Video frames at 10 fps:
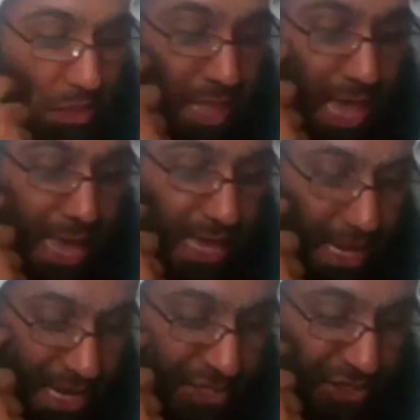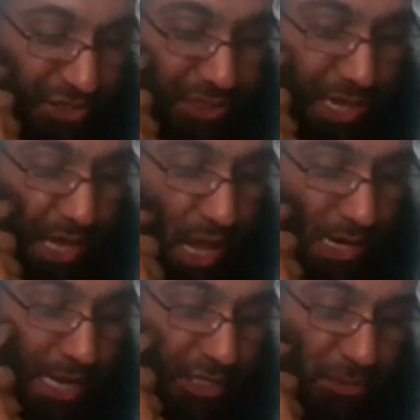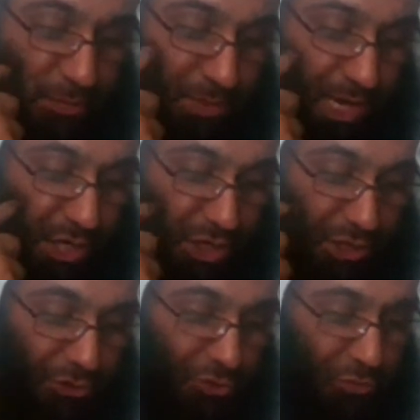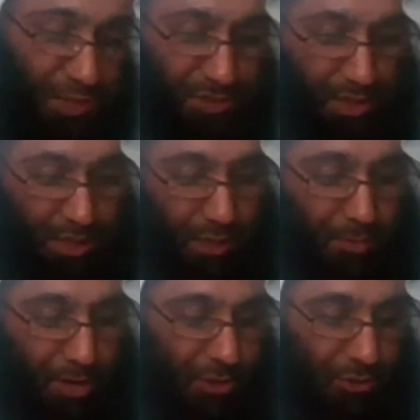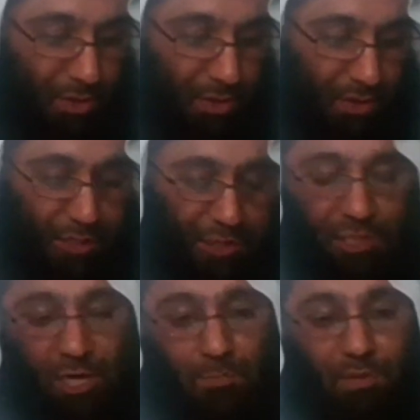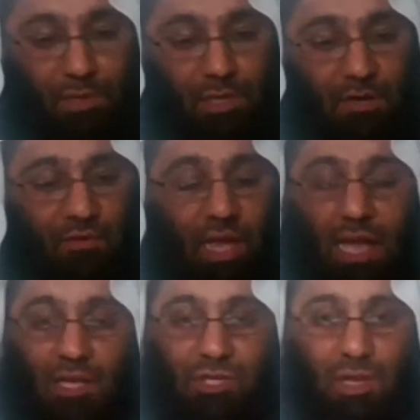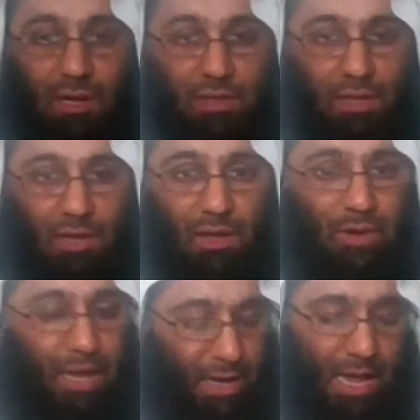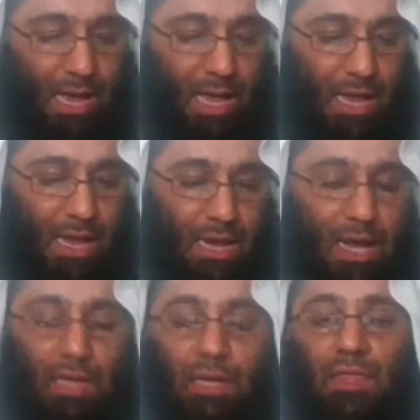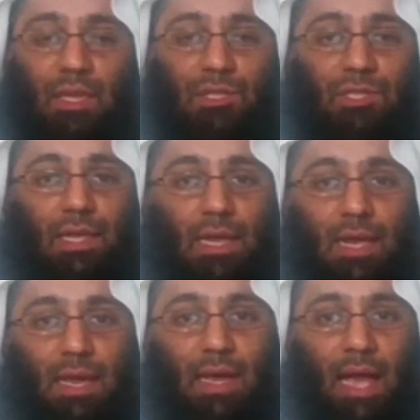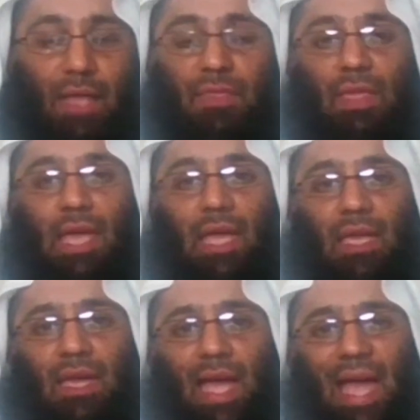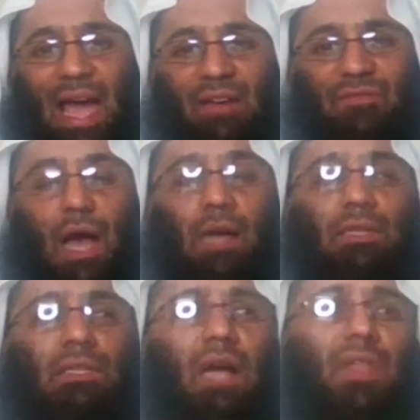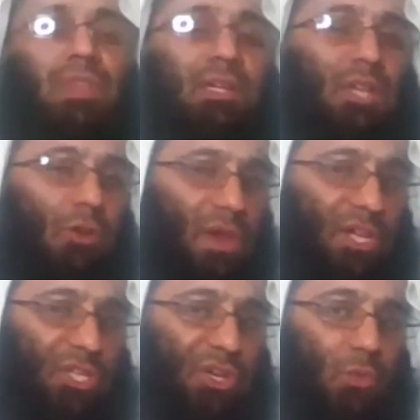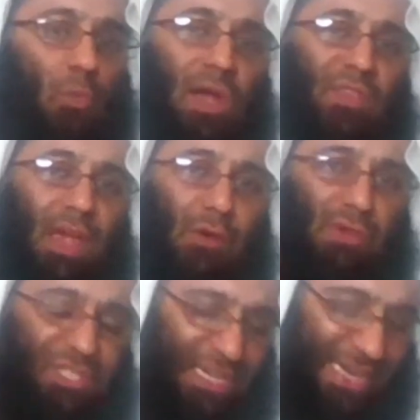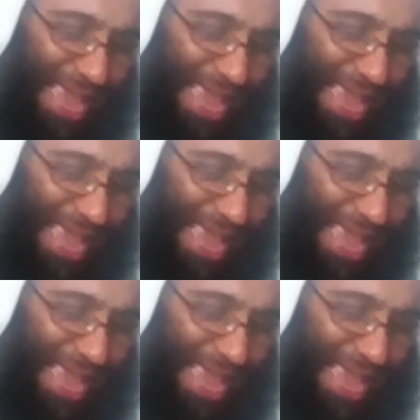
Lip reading: there is an expiation to be done upon you, and this is the opinion of Aisha radiallahu anha and others. And they have another narration where there is an